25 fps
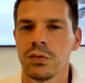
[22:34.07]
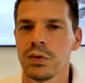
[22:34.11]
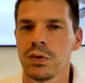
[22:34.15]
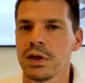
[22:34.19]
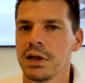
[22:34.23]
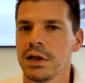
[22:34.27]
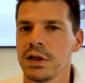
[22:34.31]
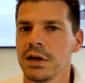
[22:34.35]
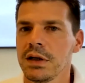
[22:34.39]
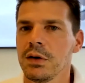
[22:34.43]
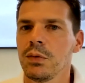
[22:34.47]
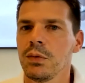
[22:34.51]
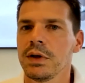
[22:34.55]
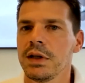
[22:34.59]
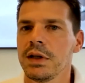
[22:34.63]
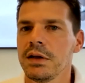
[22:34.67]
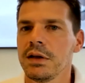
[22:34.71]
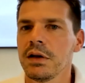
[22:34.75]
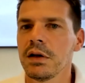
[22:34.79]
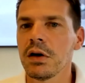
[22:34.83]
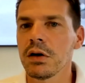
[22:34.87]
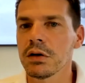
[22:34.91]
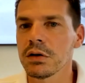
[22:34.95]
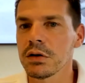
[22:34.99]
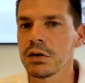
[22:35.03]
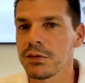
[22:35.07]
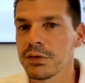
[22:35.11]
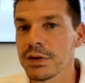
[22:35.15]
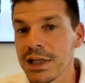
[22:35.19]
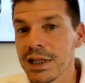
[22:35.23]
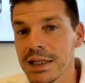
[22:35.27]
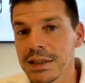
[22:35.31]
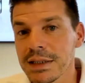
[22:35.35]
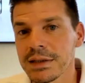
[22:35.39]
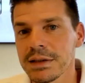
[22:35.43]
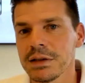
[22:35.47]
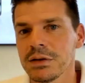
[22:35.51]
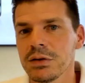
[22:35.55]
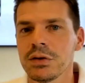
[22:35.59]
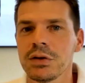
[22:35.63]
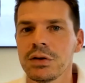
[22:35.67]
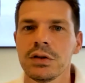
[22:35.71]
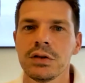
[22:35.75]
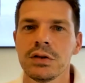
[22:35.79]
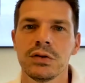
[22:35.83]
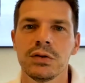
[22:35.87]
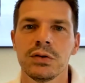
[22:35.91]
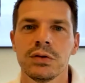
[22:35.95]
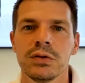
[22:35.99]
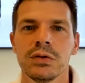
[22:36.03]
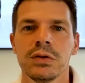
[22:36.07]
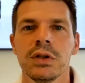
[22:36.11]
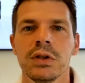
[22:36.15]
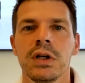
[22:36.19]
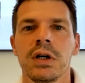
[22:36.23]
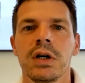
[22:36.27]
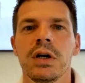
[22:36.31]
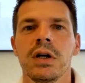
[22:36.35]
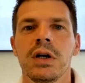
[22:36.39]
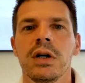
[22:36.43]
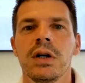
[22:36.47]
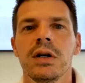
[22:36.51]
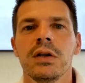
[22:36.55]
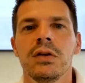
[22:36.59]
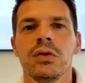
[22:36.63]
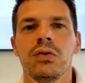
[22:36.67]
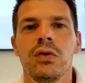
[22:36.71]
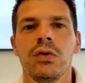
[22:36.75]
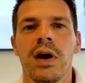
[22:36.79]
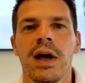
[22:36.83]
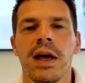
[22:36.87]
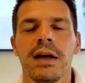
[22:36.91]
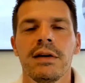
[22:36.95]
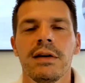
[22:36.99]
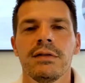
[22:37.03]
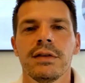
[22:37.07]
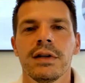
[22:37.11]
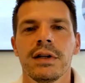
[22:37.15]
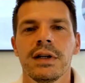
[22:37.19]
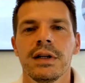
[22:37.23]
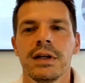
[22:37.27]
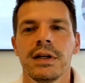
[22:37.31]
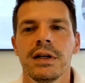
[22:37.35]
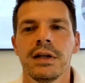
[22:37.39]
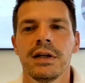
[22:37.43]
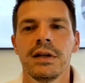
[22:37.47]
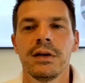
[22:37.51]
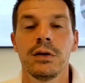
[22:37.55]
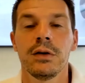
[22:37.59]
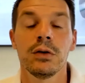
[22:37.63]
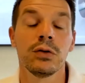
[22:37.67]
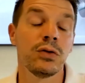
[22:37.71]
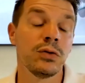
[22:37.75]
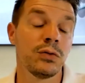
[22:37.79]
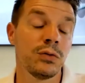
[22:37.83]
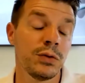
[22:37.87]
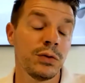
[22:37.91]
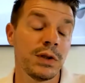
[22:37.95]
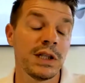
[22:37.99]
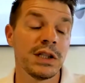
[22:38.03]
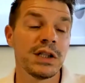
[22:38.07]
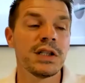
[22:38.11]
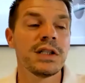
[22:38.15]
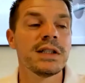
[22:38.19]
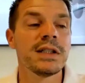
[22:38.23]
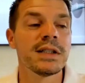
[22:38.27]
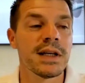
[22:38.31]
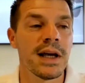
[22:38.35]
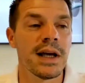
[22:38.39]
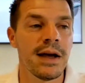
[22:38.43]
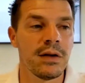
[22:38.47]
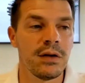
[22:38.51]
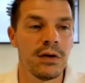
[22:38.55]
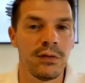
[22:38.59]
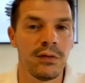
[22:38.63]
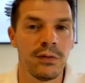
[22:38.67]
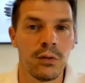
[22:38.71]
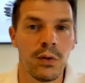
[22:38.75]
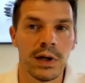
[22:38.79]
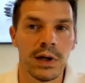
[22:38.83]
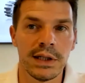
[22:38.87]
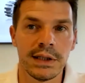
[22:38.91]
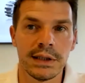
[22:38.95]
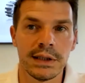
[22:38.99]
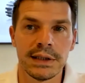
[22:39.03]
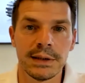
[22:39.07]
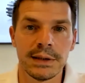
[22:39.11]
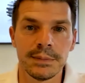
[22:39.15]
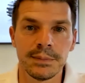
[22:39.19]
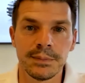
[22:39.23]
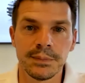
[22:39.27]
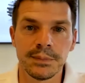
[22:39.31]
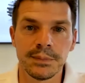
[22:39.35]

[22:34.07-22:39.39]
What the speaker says: We did a lot of tests in order to have or to reach this kind of quality,